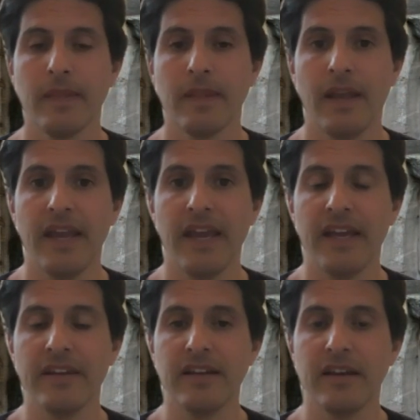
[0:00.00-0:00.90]

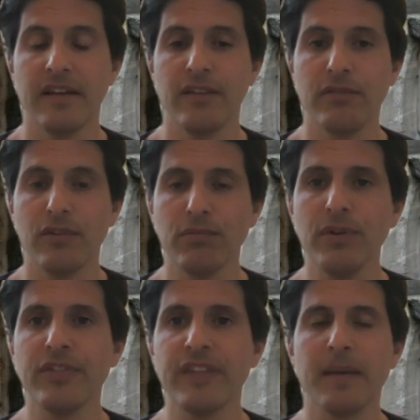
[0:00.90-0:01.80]
And the
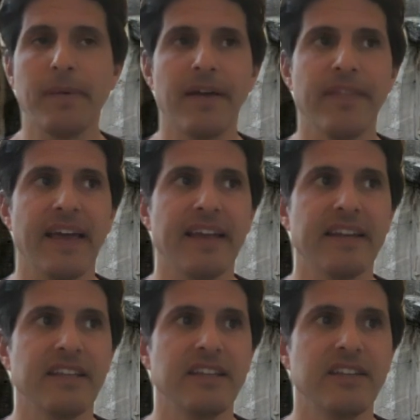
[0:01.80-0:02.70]
real thing about
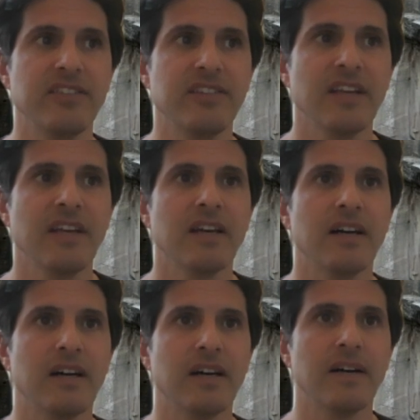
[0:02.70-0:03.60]
that is
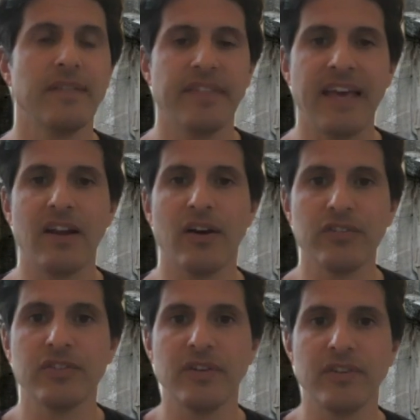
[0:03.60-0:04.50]
that
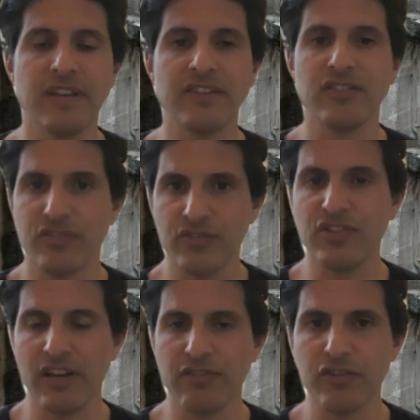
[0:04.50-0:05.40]
also, it's not just you're
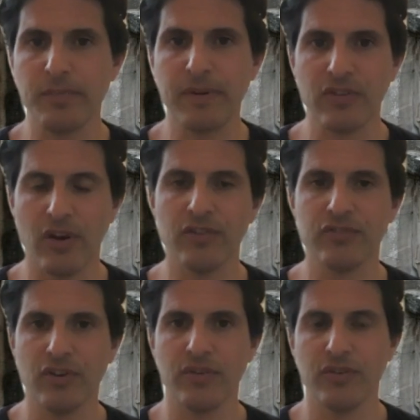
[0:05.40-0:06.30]
generous, but it's
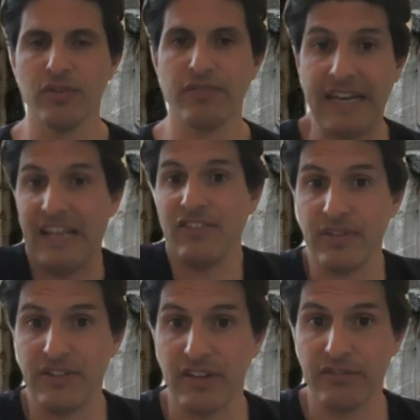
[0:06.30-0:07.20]
also you're
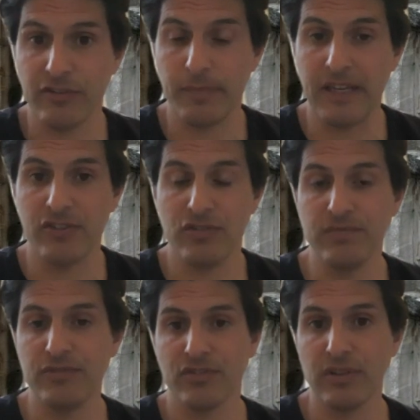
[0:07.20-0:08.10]
financially generous because
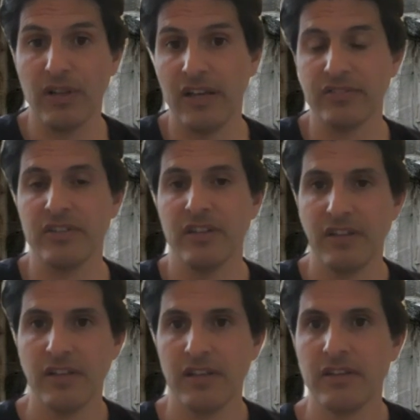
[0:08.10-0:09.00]
you've just lost,
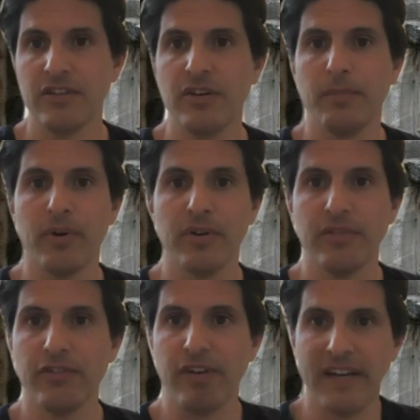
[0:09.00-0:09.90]
you know, part of
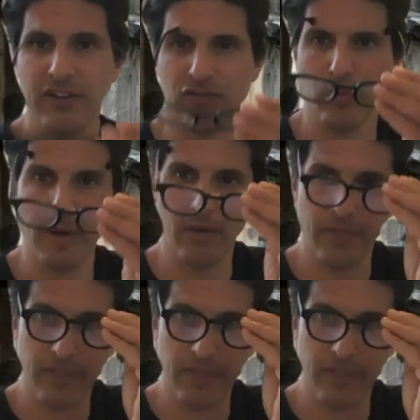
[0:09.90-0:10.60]
your financial wealth.